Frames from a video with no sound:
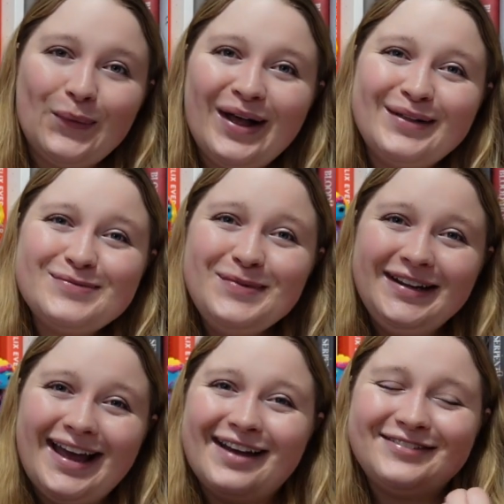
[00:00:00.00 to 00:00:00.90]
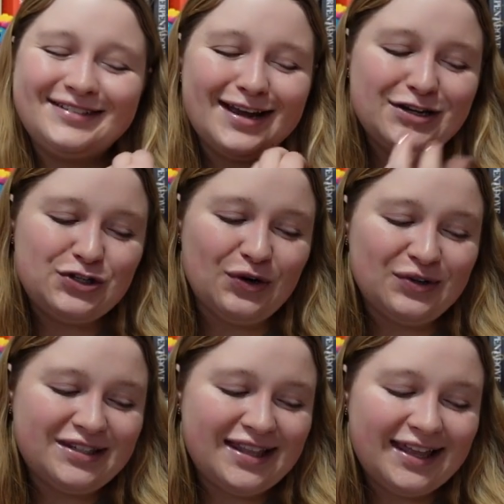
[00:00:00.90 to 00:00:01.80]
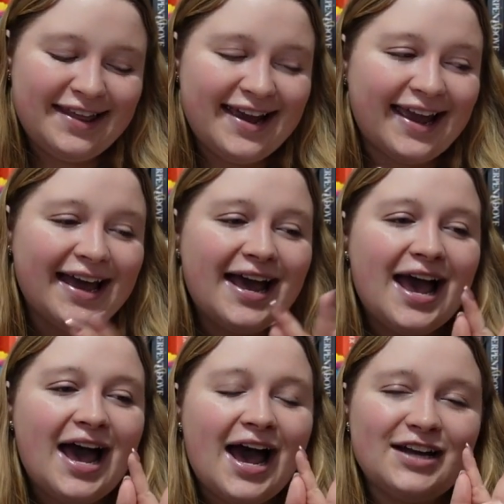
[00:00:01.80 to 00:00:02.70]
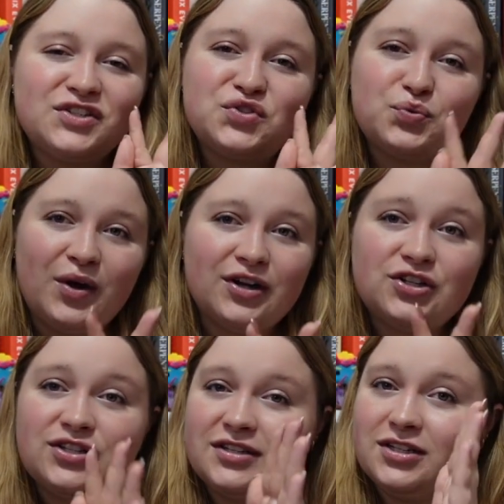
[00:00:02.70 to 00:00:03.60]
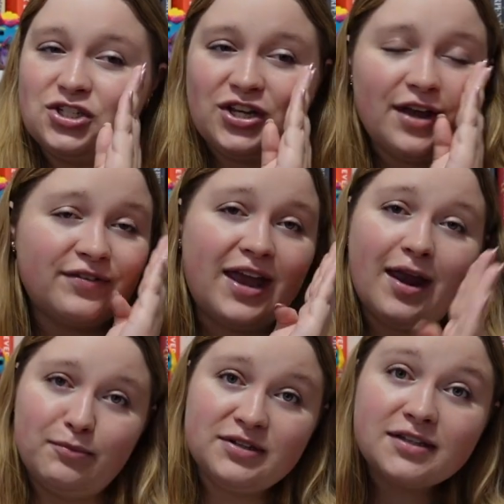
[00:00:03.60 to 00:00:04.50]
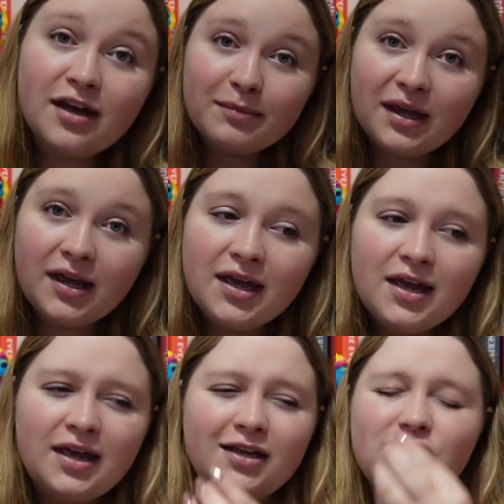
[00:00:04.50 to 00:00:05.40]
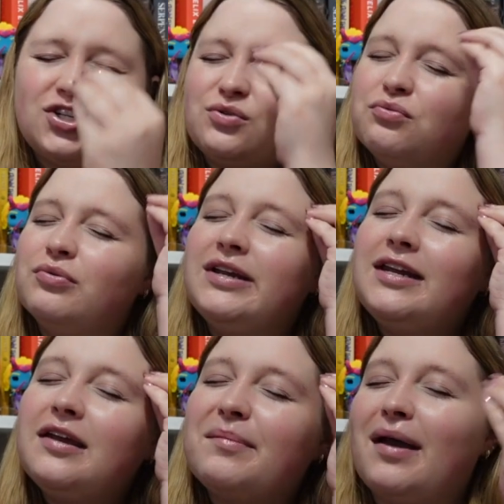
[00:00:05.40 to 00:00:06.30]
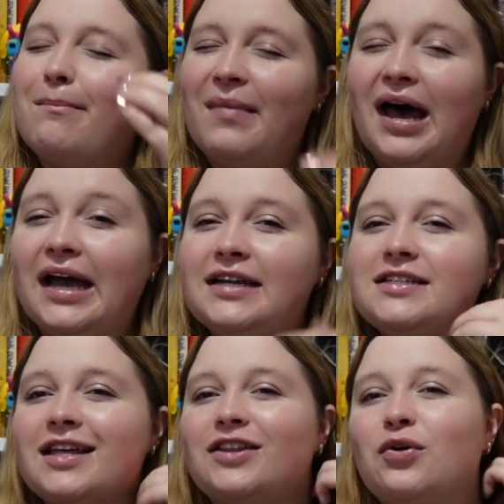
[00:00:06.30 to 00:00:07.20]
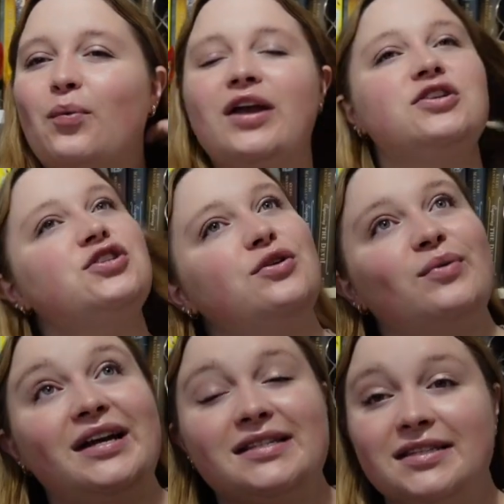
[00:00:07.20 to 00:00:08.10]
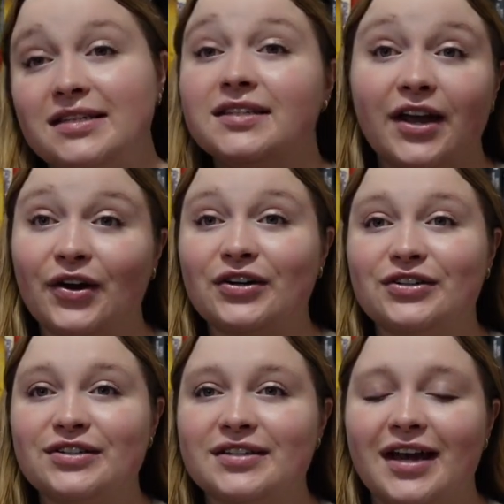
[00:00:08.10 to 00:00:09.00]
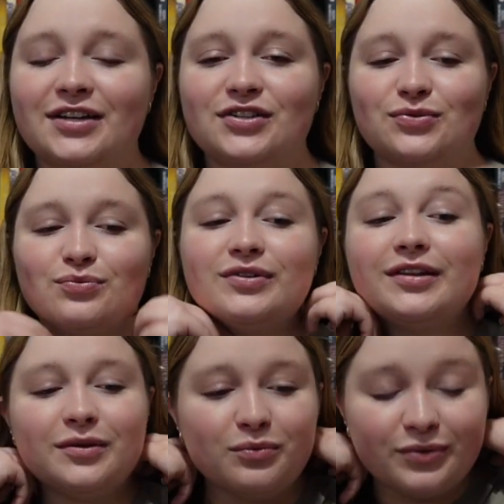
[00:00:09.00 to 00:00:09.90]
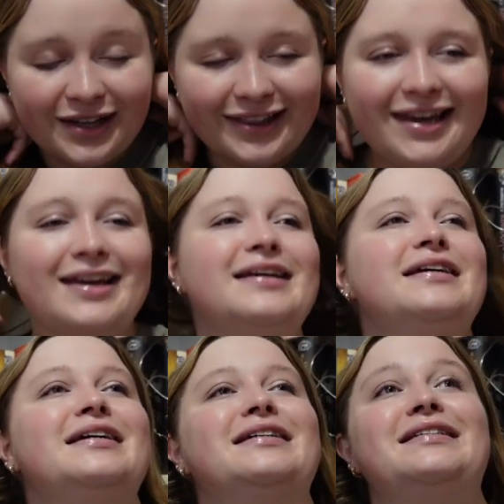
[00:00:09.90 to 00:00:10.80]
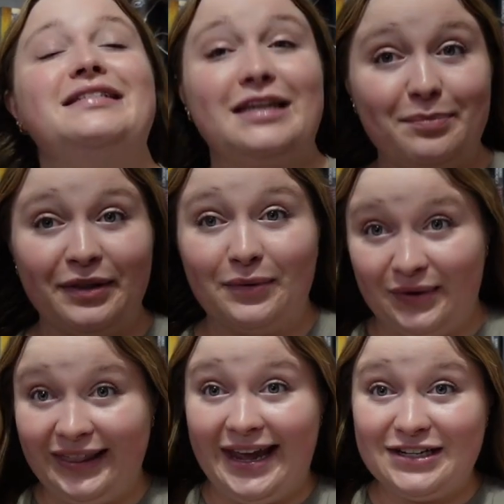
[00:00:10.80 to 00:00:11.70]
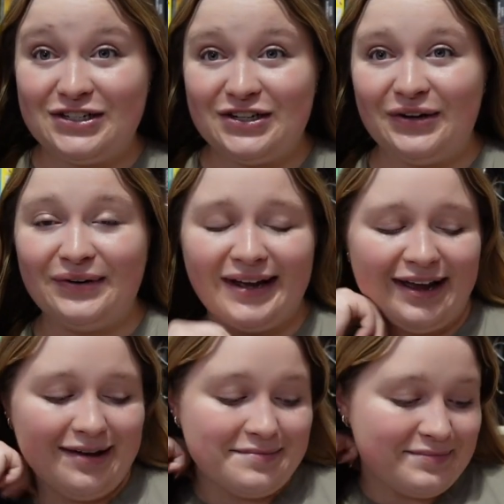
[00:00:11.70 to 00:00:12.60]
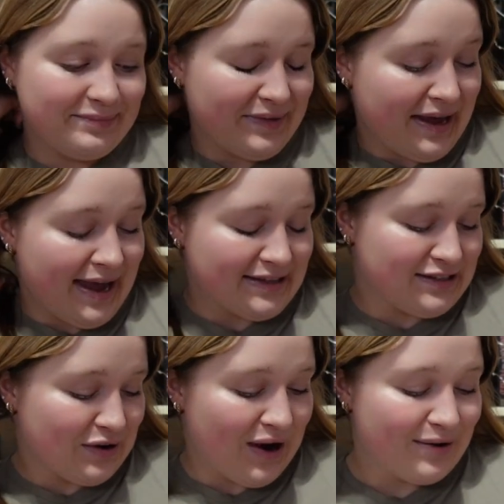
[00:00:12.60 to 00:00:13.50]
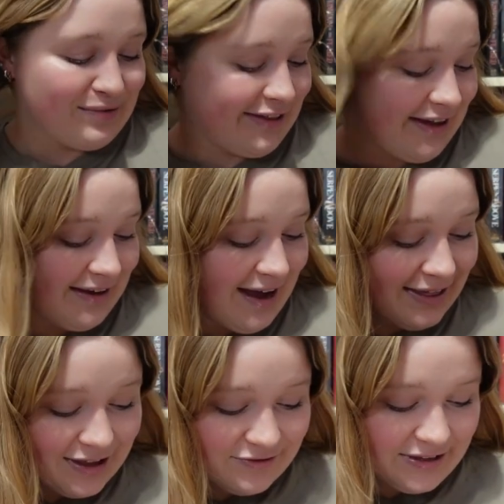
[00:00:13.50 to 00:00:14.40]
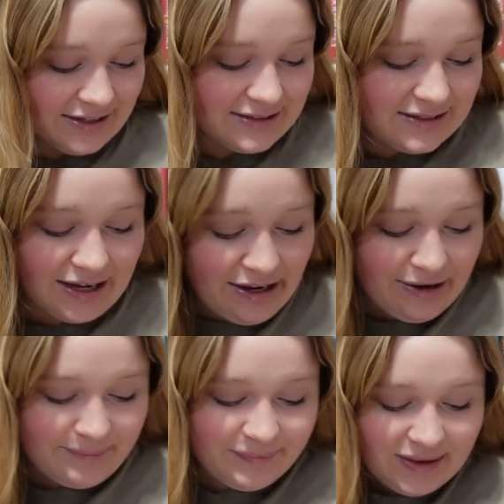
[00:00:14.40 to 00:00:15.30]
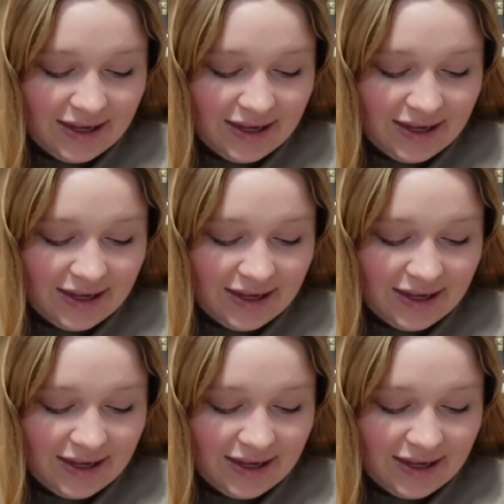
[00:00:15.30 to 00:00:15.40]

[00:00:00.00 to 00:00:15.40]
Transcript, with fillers: well but i would i joked that like i swear she, does she have cameras me is she reading my mind like the way she writes these characters i just really really deeply relate to um so i really i love this um